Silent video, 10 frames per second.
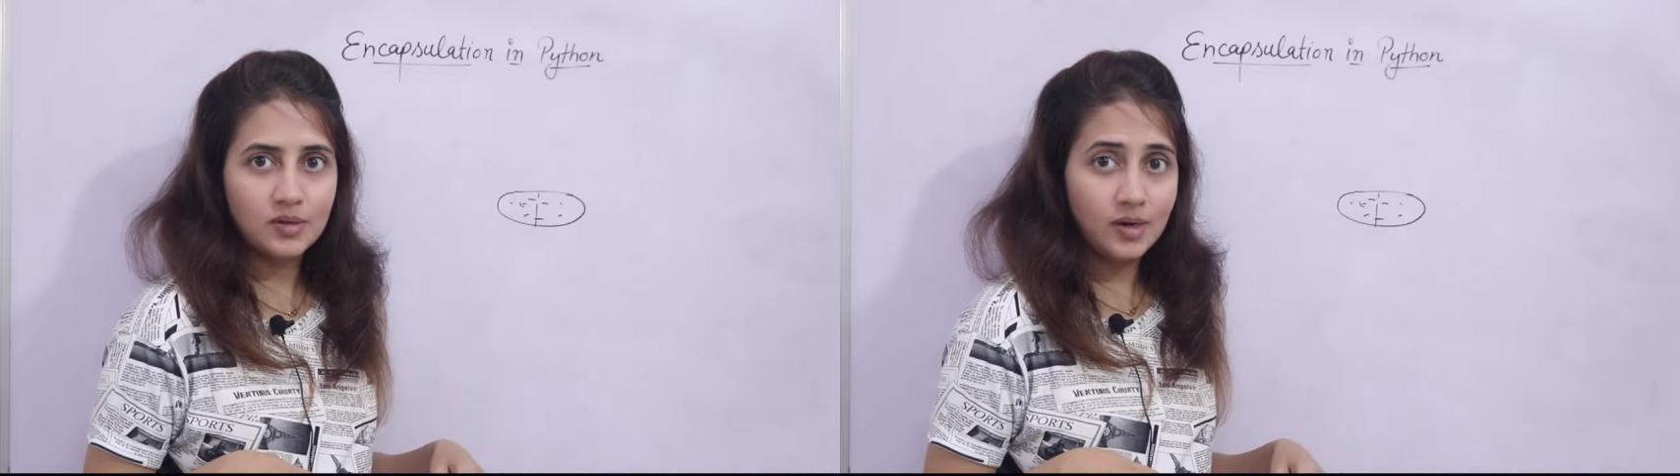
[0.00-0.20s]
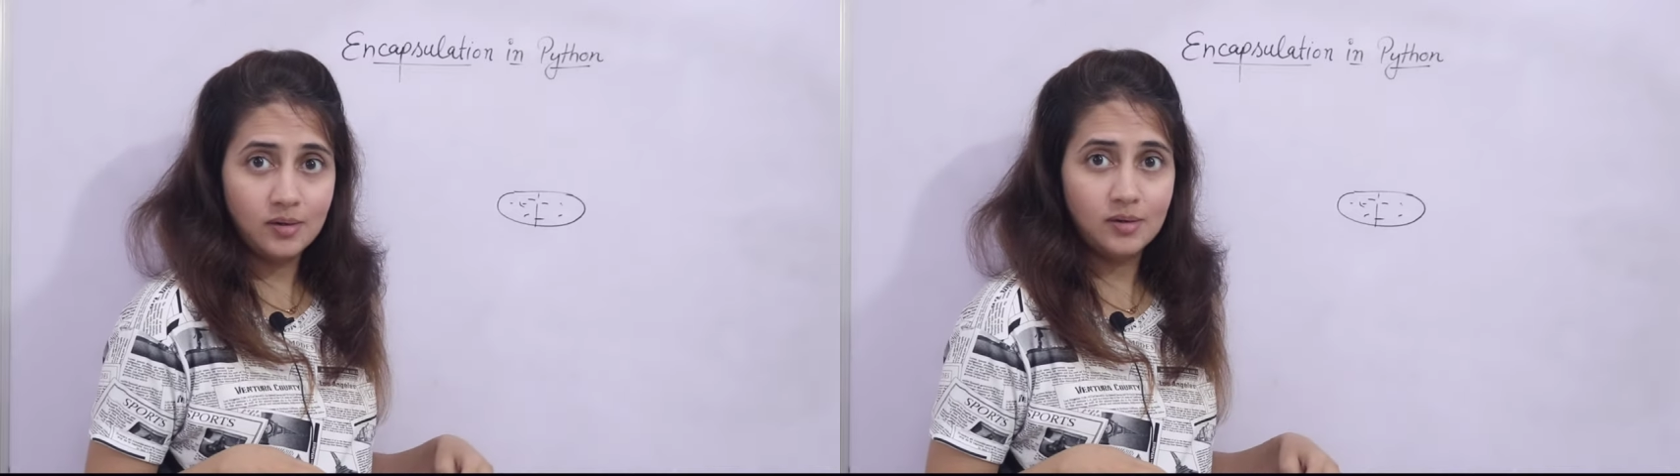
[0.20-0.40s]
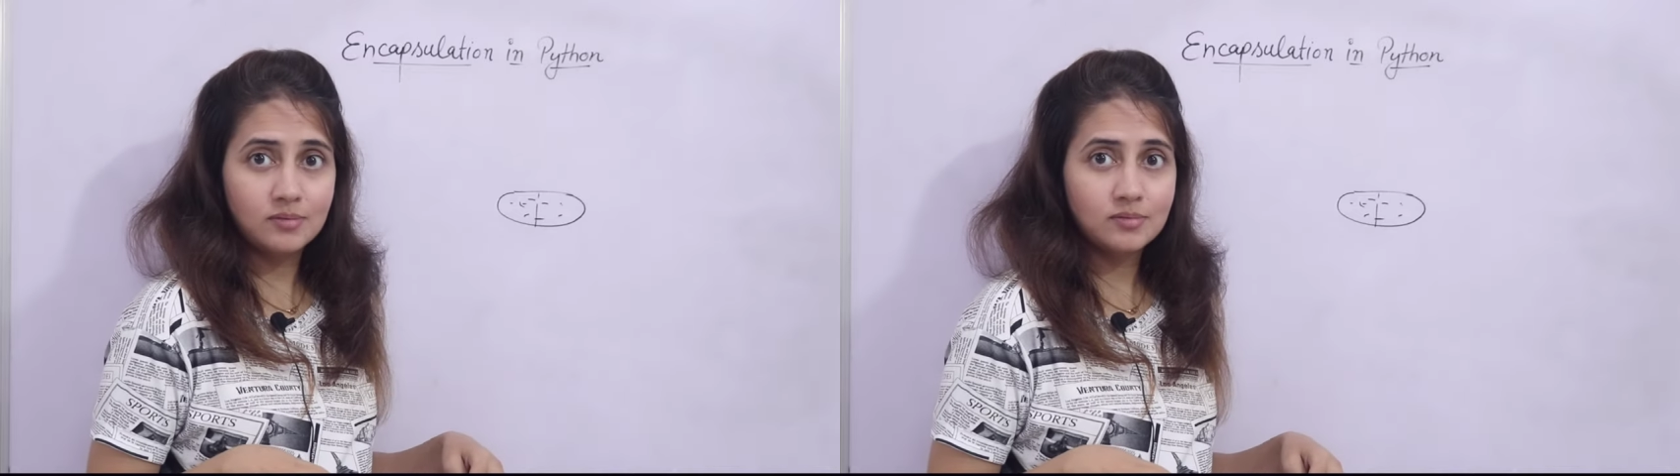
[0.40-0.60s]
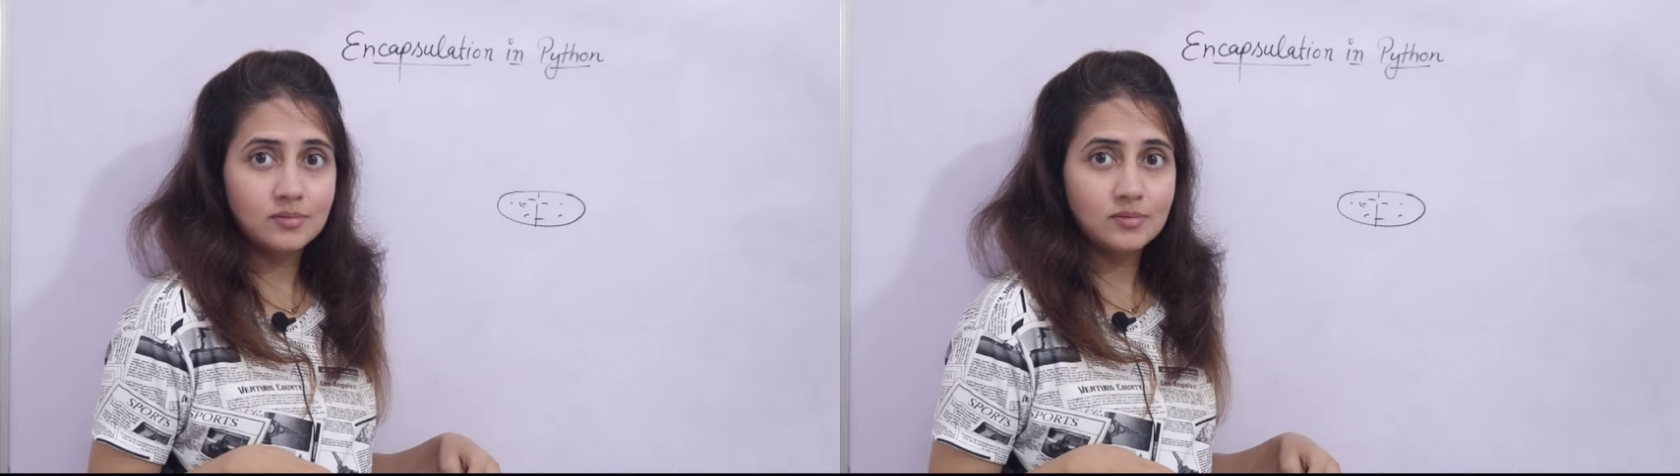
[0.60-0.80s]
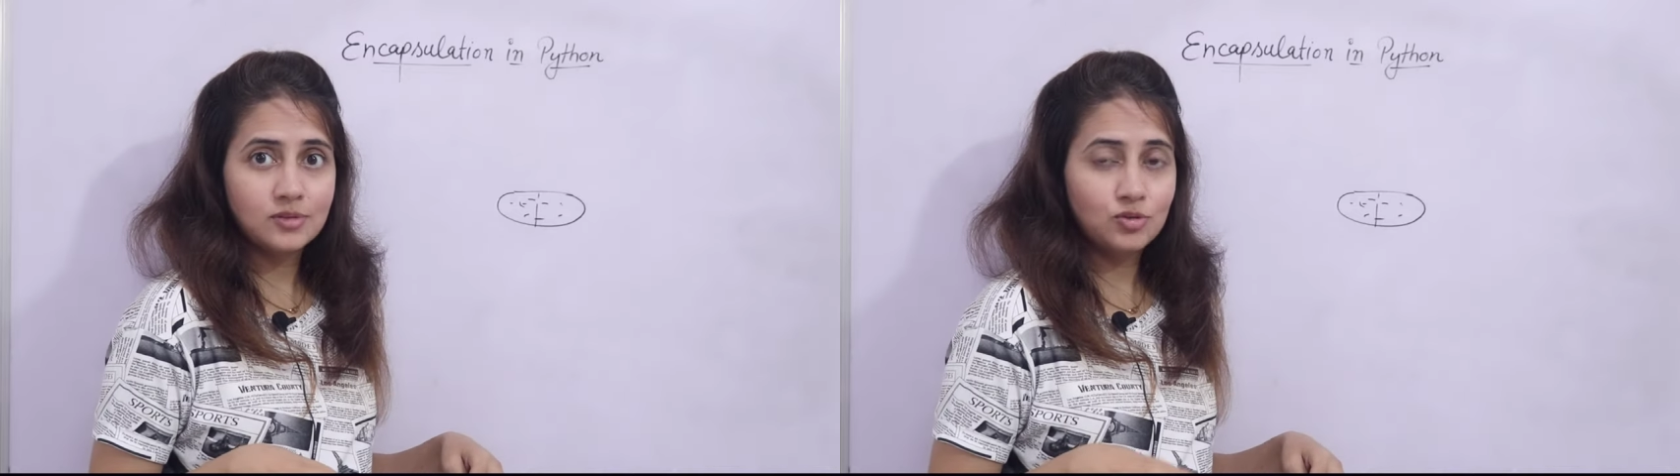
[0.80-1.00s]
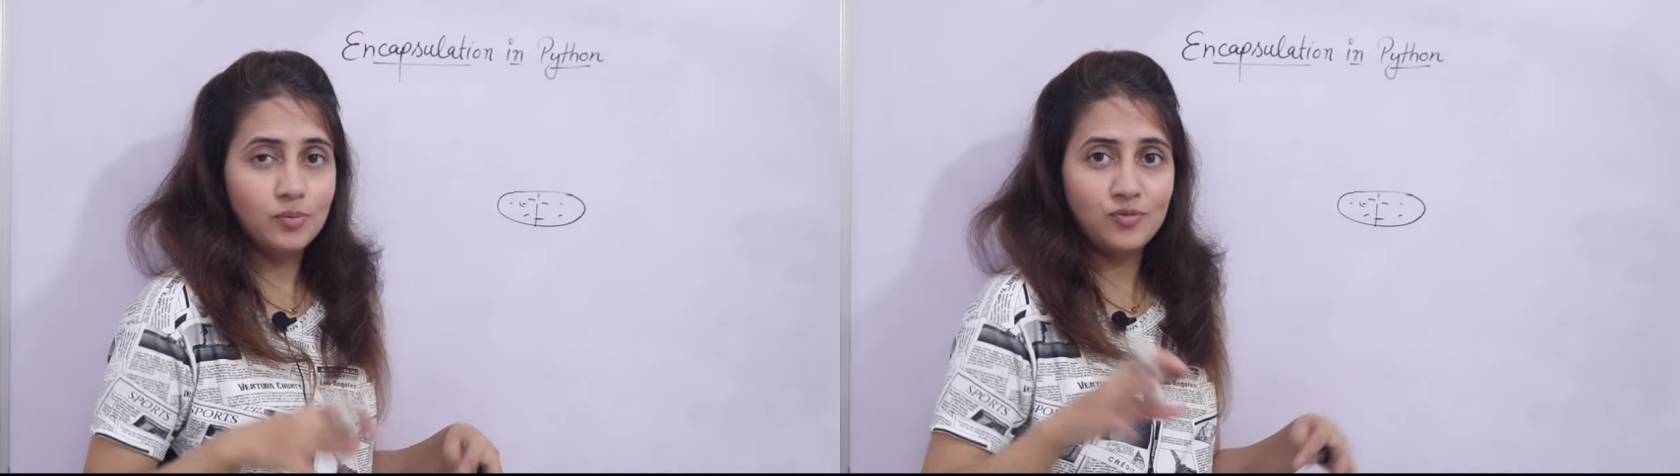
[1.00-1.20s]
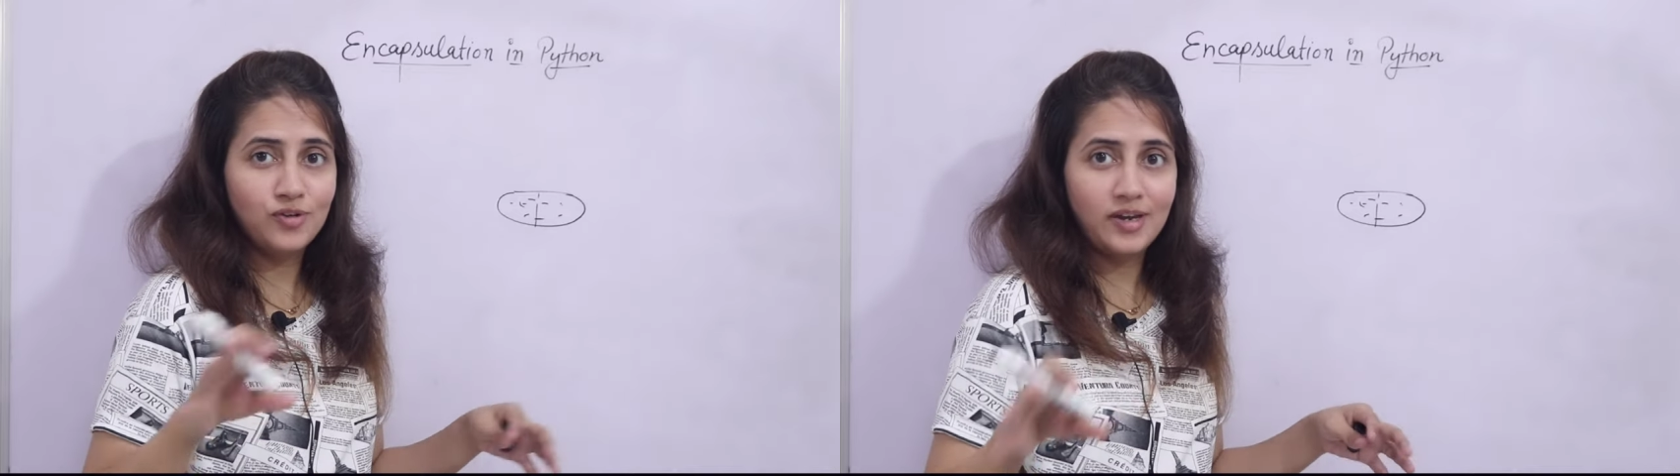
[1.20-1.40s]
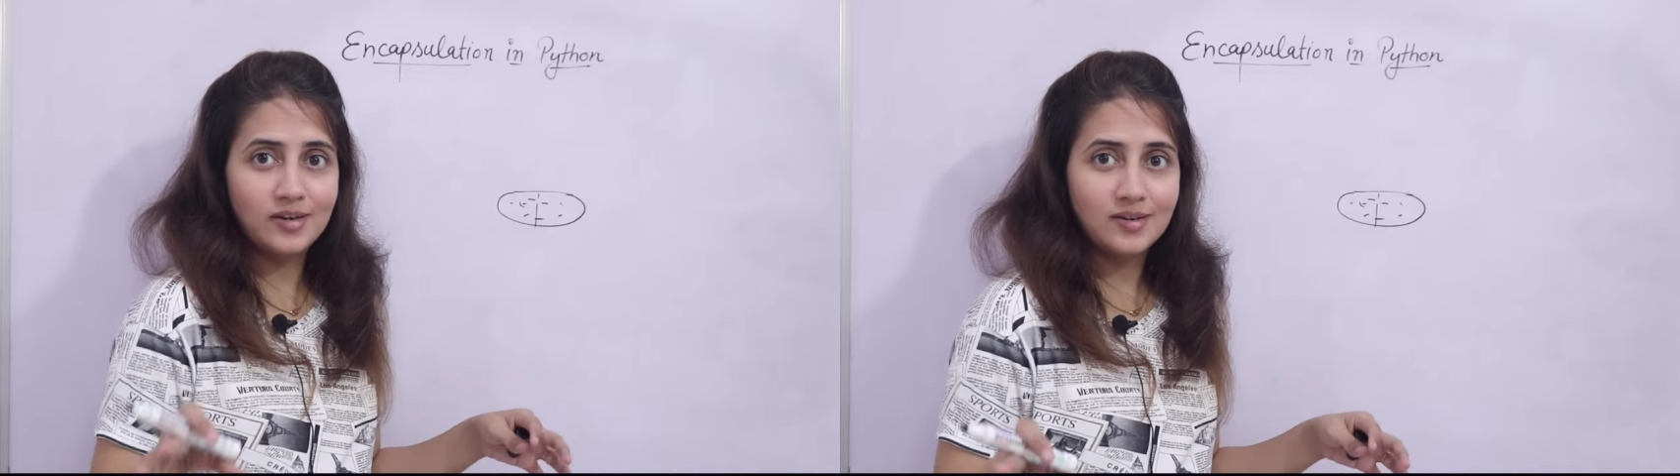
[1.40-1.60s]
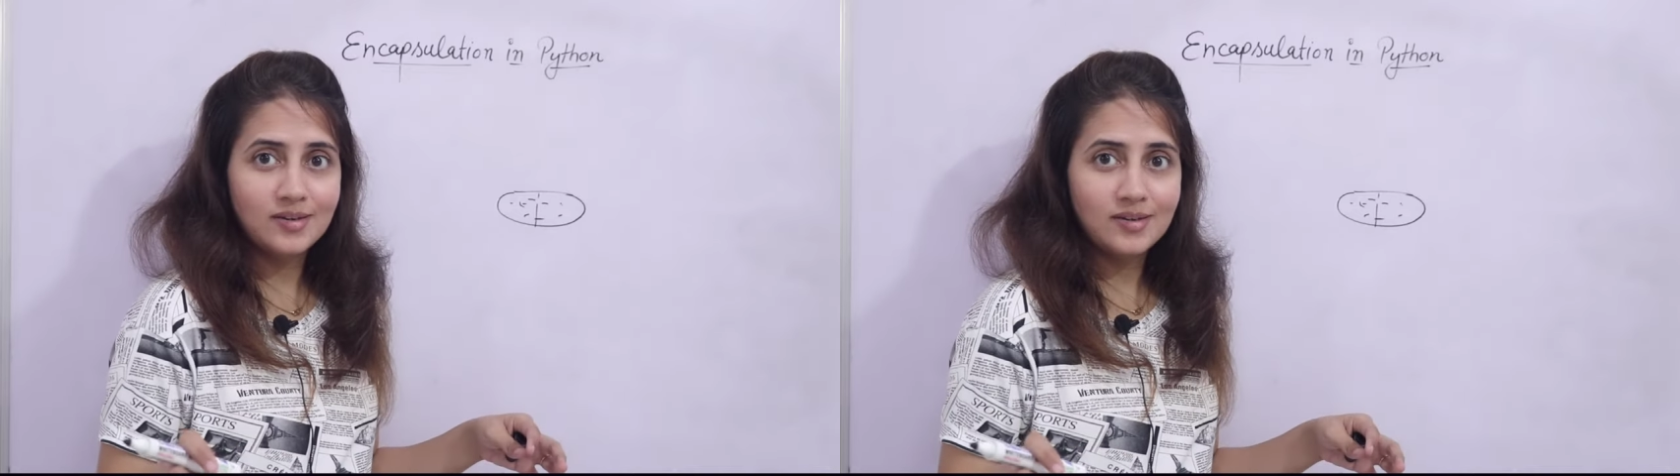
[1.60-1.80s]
right you'll be fine